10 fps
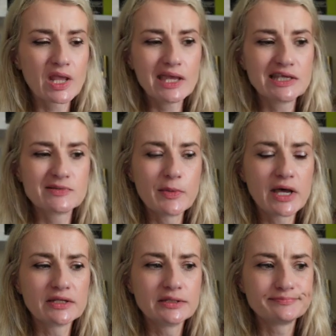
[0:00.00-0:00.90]
it
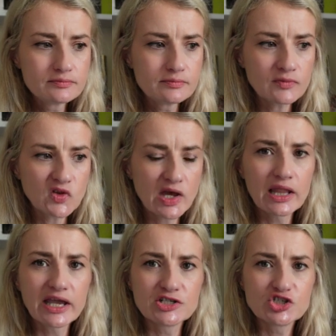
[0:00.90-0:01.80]
smelled kind of
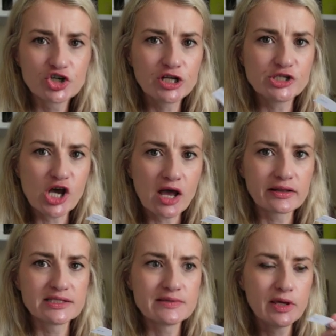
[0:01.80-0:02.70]
like a dirty
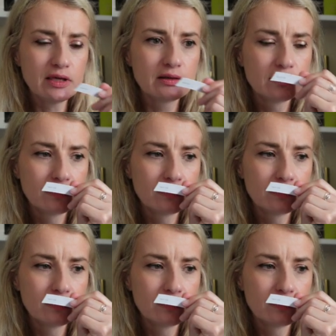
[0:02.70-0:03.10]
chocolate to me.